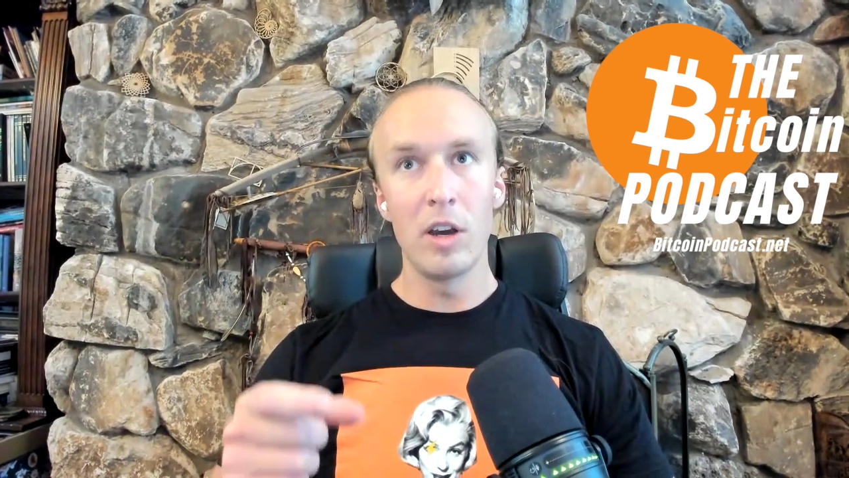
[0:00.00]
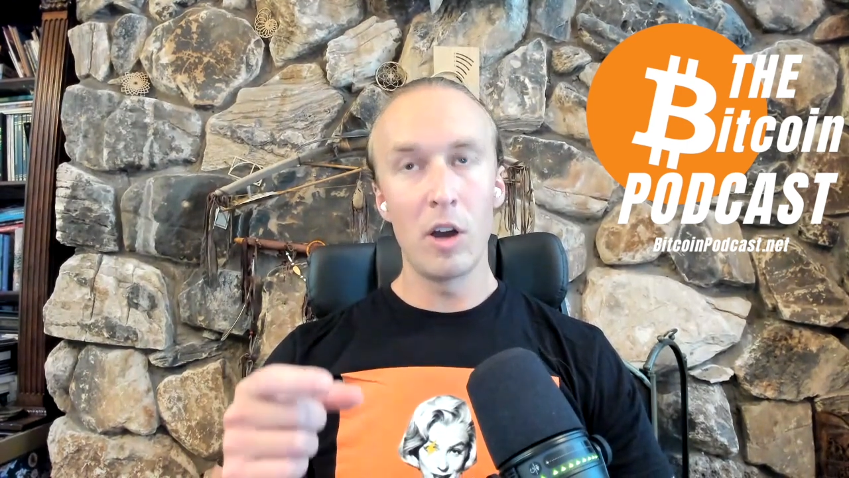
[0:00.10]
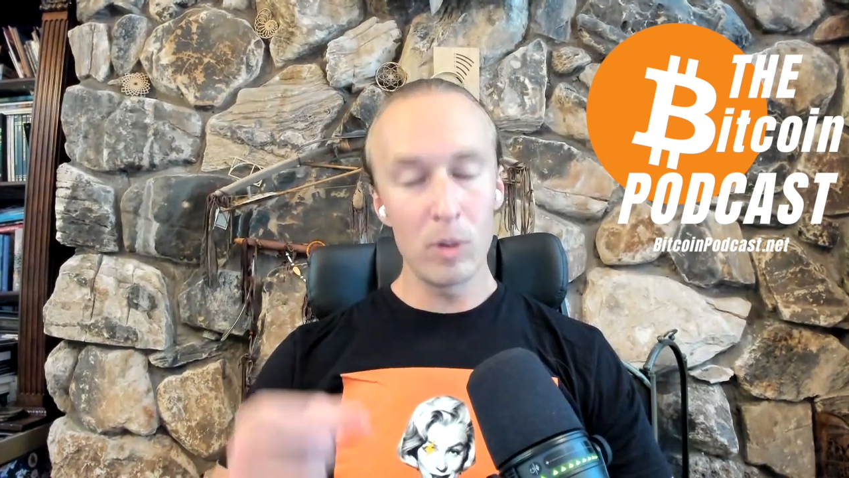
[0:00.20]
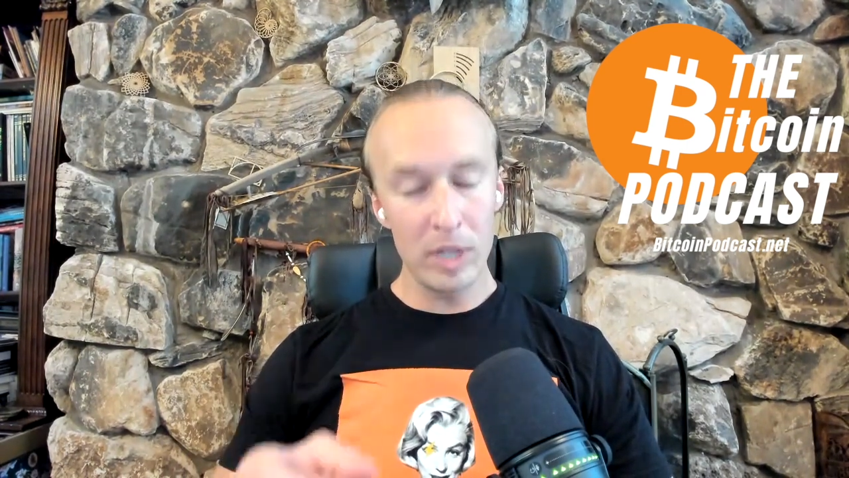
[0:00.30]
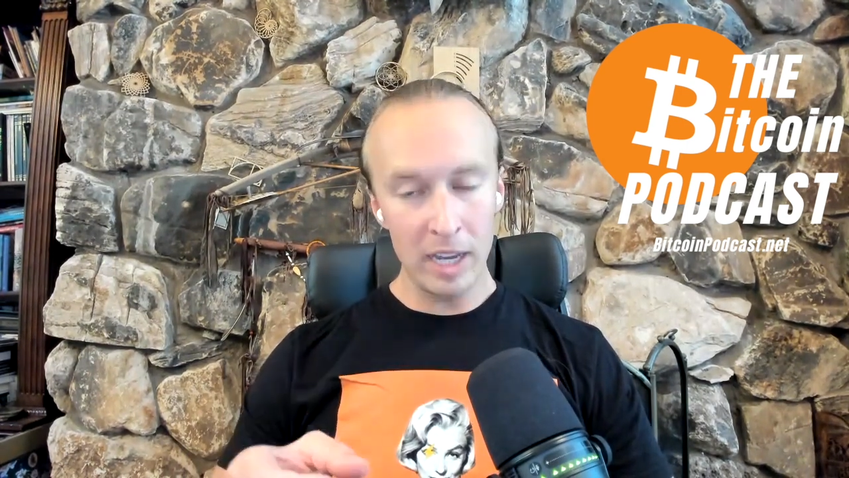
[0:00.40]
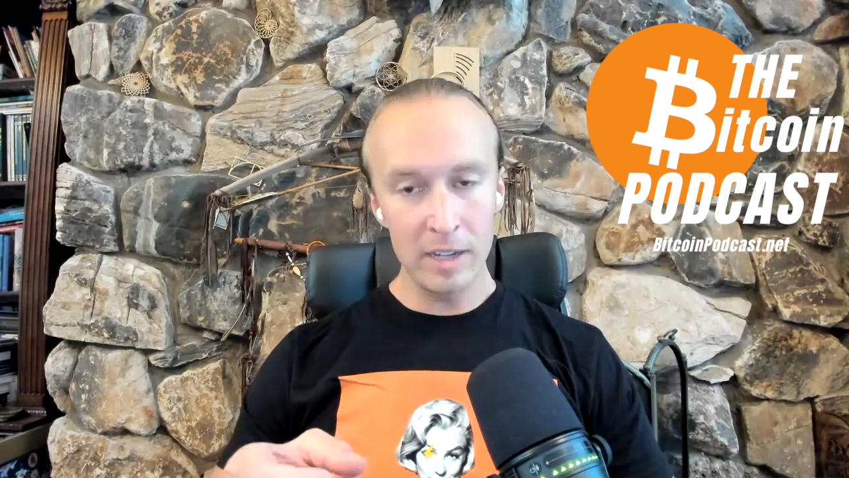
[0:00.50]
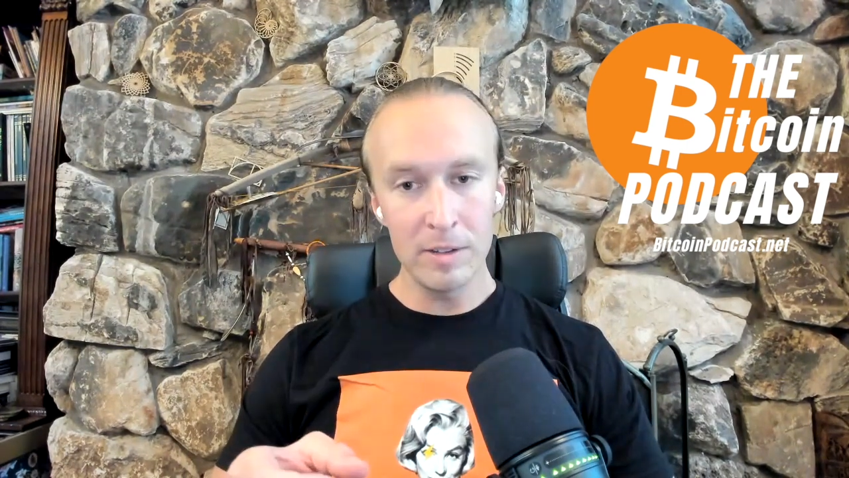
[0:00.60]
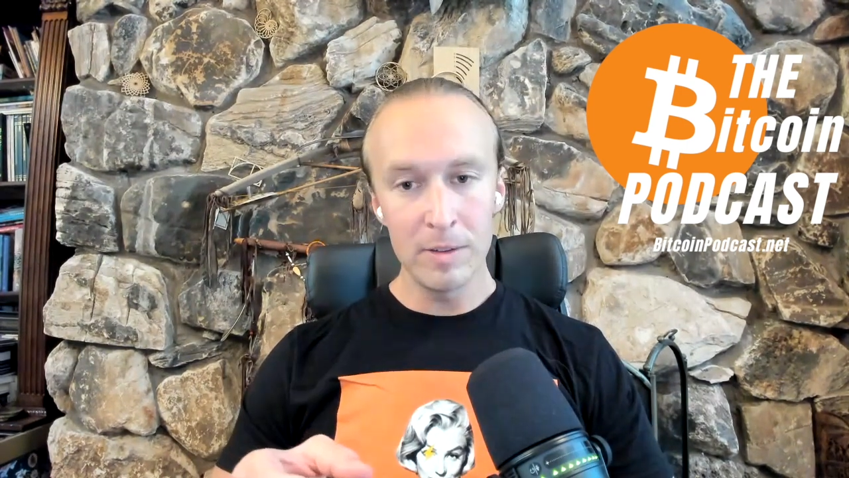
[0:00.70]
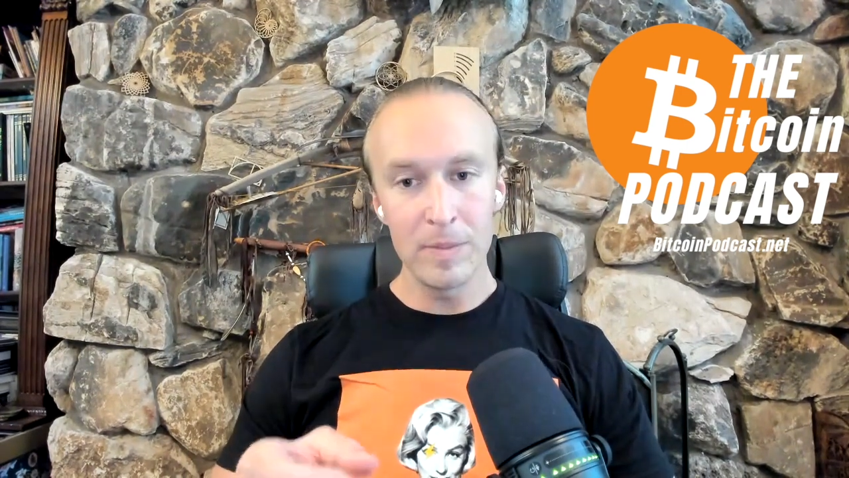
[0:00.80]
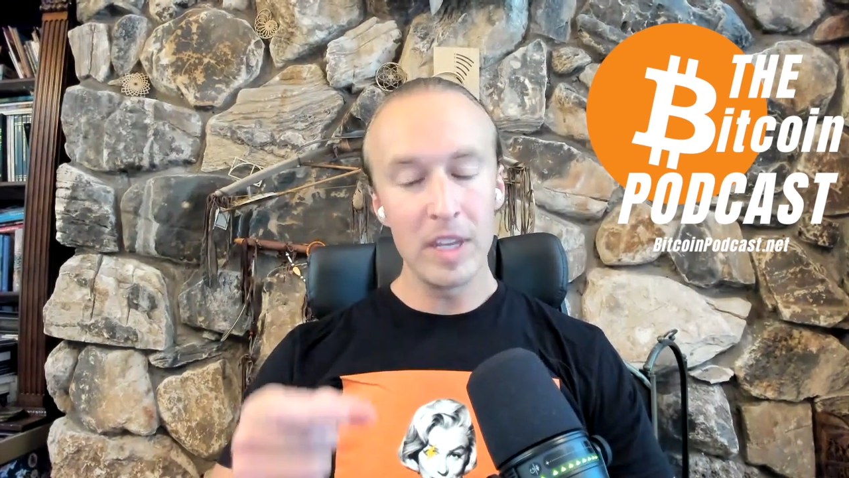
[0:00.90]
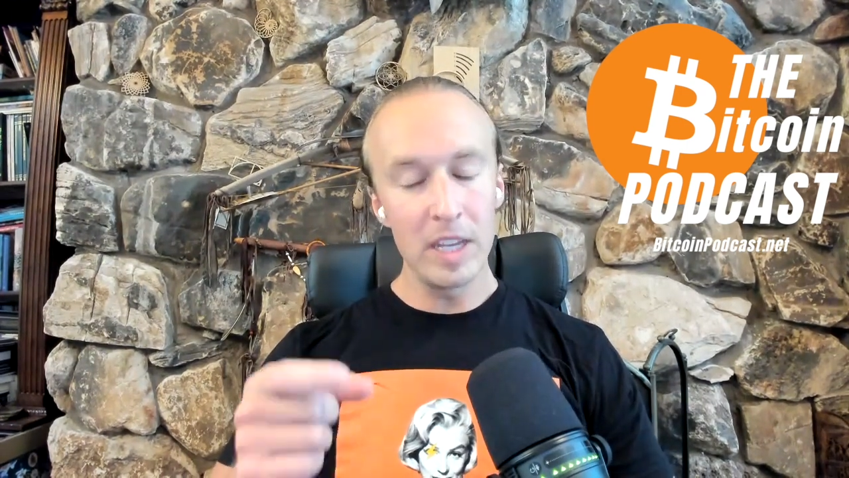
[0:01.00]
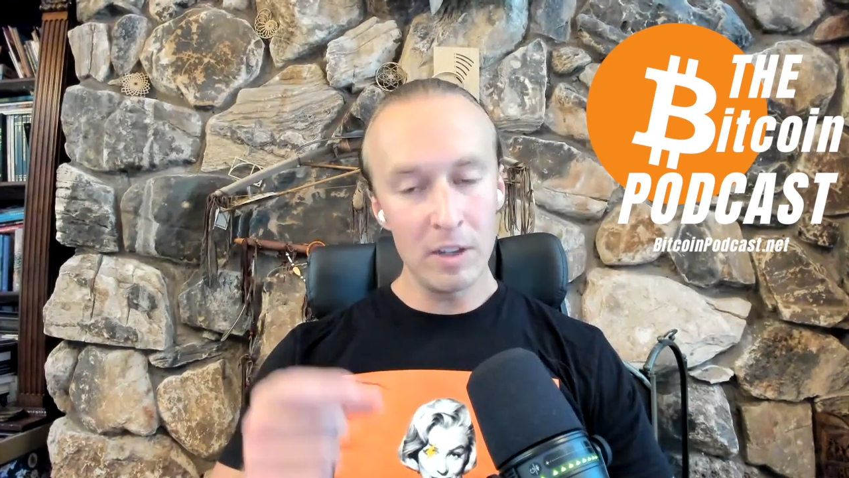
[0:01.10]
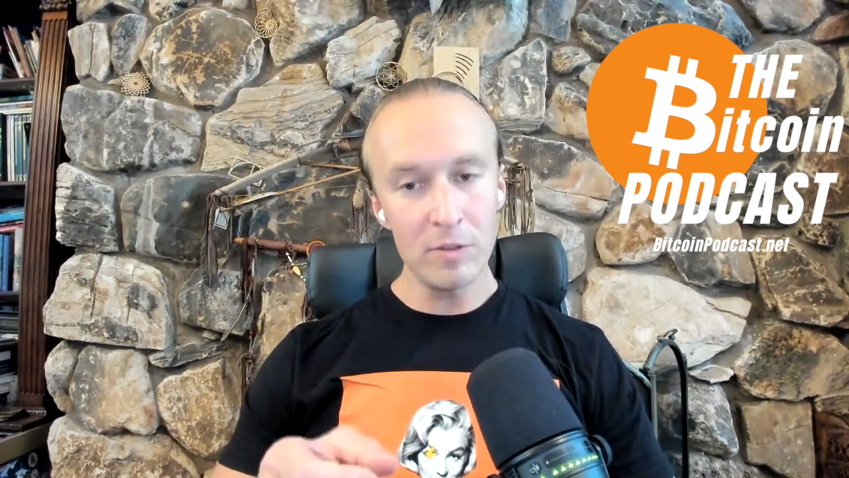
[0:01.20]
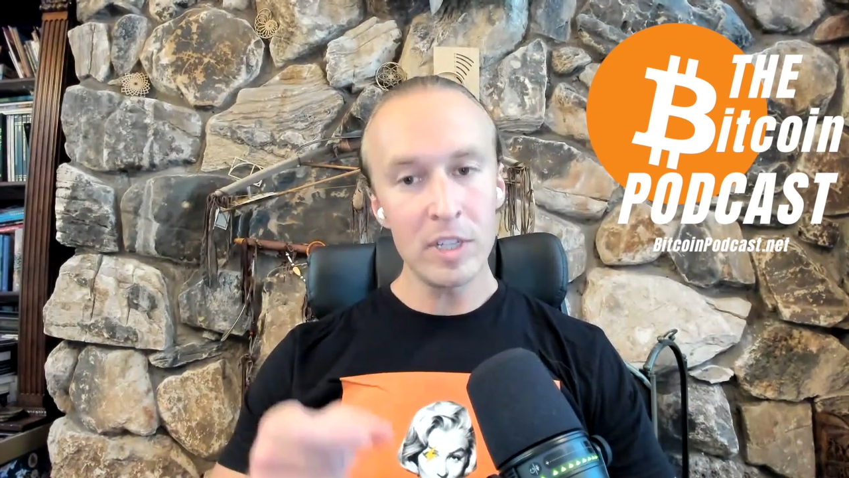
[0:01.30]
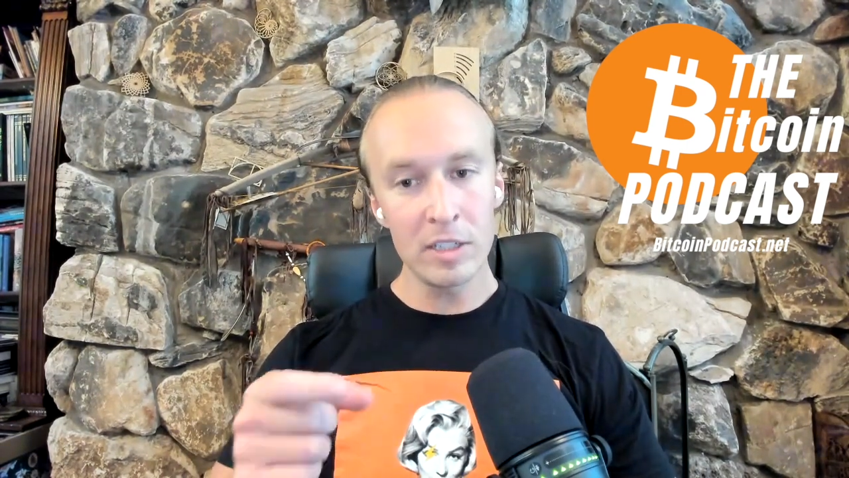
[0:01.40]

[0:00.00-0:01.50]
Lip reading: okay, if